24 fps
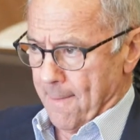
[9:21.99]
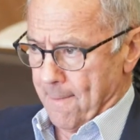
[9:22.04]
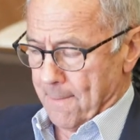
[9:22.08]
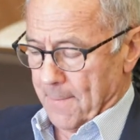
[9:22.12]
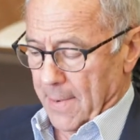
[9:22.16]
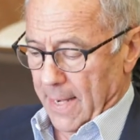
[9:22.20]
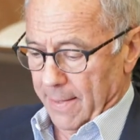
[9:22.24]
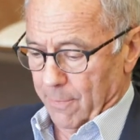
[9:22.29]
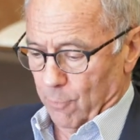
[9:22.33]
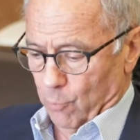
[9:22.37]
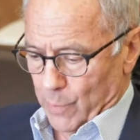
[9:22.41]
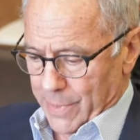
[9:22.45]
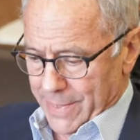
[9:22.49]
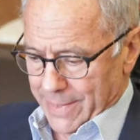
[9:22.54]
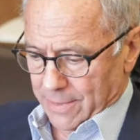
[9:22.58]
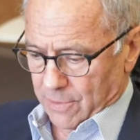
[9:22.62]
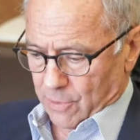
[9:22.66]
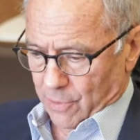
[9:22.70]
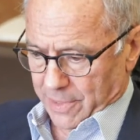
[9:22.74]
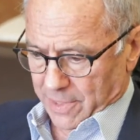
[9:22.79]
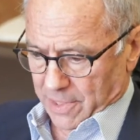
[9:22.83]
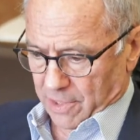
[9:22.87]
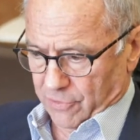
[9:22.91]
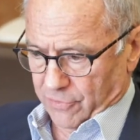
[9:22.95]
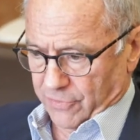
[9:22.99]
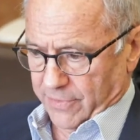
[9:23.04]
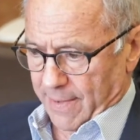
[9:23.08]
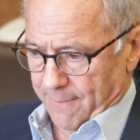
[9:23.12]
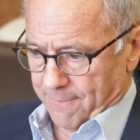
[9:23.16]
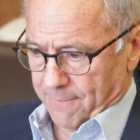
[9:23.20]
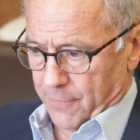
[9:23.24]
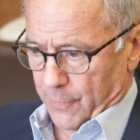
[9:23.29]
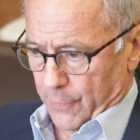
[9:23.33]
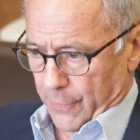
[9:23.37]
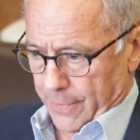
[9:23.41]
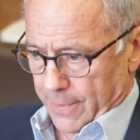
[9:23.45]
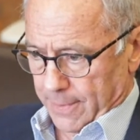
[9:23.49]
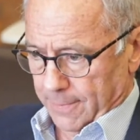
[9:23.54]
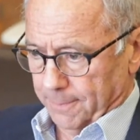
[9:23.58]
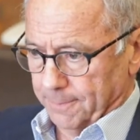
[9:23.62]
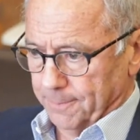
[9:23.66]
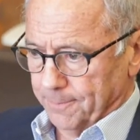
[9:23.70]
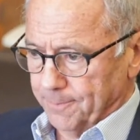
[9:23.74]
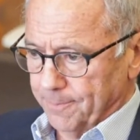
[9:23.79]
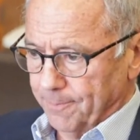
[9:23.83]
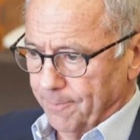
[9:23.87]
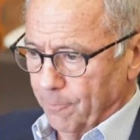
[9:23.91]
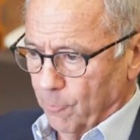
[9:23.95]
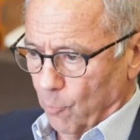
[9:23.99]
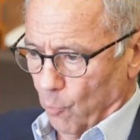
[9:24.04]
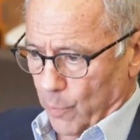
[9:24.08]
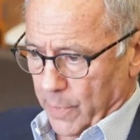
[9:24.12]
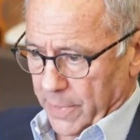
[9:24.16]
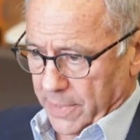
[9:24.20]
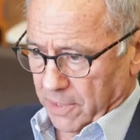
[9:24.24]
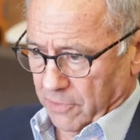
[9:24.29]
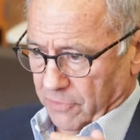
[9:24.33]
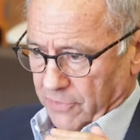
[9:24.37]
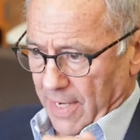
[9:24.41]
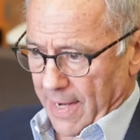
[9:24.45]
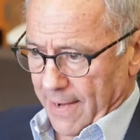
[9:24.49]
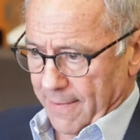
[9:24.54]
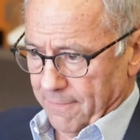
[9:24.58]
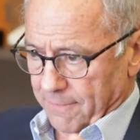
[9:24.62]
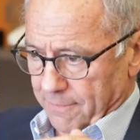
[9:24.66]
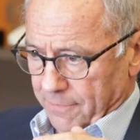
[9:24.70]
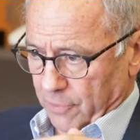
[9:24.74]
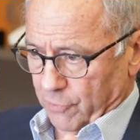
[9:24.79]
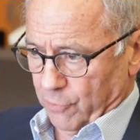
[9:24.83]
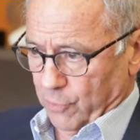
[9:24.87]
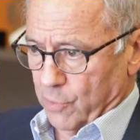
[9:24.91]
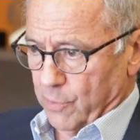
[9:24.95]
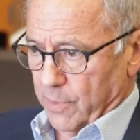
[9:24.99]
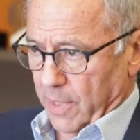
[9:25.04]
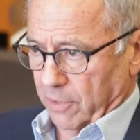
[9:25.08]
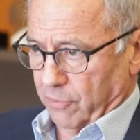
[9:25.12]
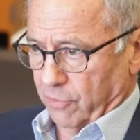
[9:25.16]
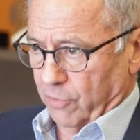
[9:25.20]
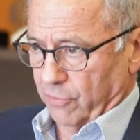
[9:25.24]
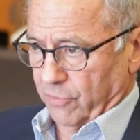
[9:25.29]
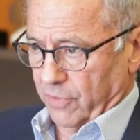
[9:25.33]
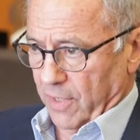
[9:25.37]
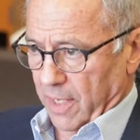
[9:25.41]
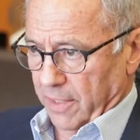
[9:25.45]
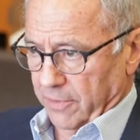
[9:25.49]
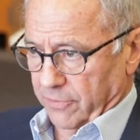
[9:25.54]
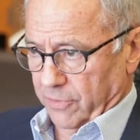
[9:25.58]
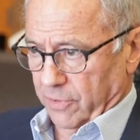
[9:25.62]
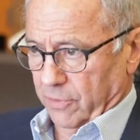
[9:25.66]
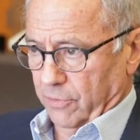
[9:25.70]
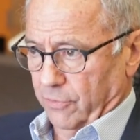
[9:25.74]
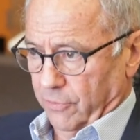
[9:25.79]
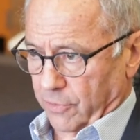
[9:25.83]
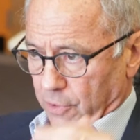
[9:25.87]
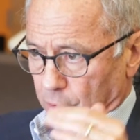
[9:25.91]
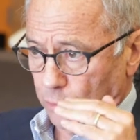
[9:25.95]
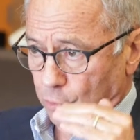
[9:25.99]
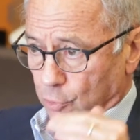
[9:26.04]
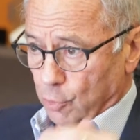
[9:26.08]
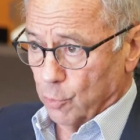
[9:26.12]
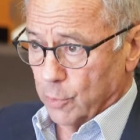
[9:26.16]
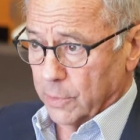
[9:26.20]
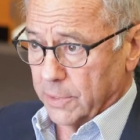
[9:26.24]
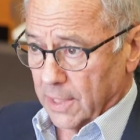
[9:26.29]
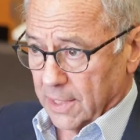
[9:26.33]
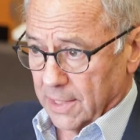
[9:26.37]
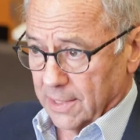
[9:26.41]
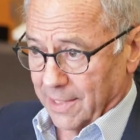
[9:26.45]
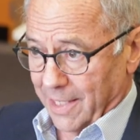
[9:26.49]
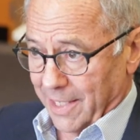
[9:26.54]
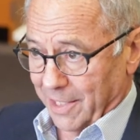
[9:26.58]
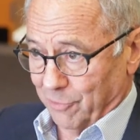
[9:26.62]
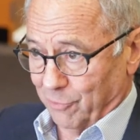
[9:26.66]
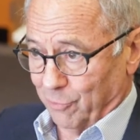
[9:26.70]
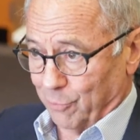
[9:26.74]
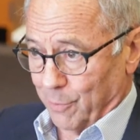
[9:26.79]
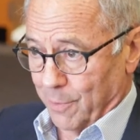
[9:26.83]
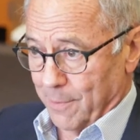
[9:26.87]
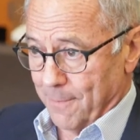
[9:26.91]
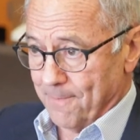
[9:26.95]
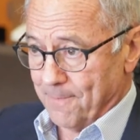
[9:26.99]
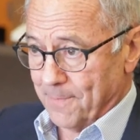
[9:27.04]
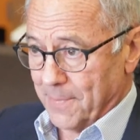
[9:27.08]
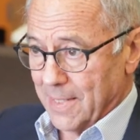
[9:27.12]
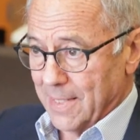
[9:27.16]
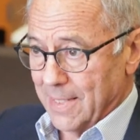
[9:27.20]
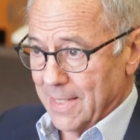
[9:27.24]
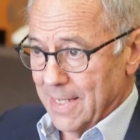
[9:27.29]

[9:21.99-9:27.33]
But we took it a step further. We designed physical exercises to do in the classroom